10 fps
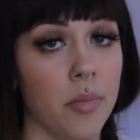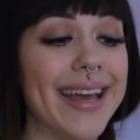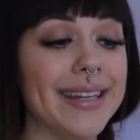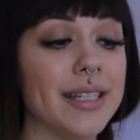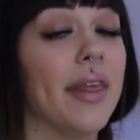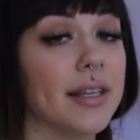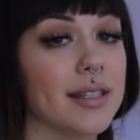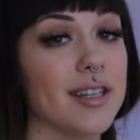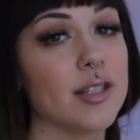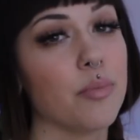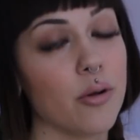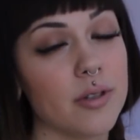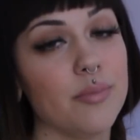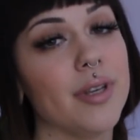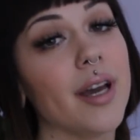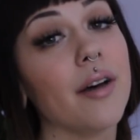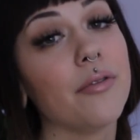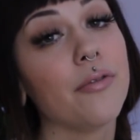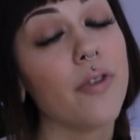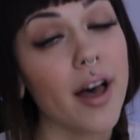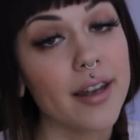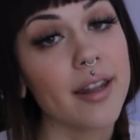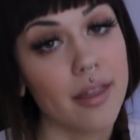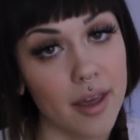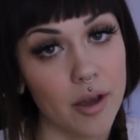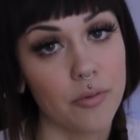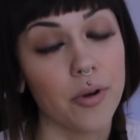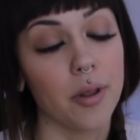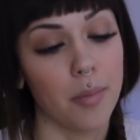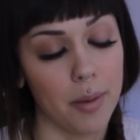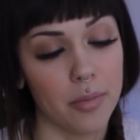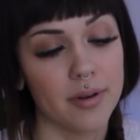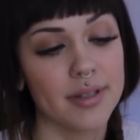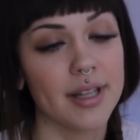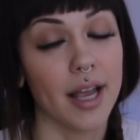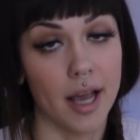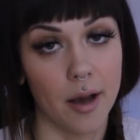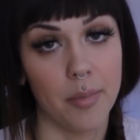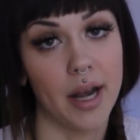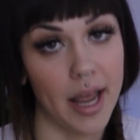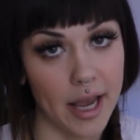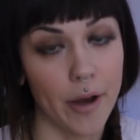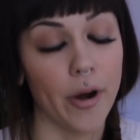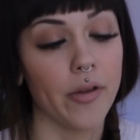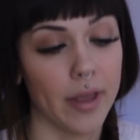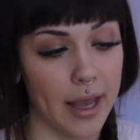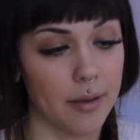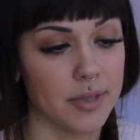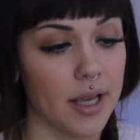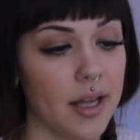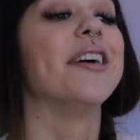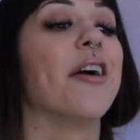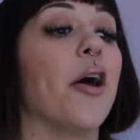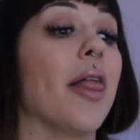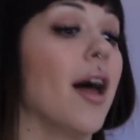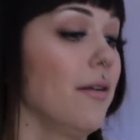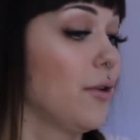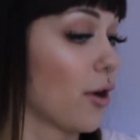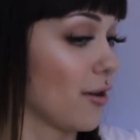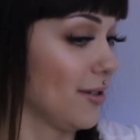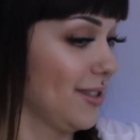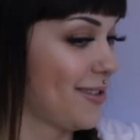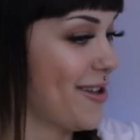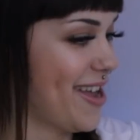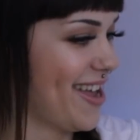And this is supposed to be a fun thing for the members that come and hang out on the campsite. There are a lot of girls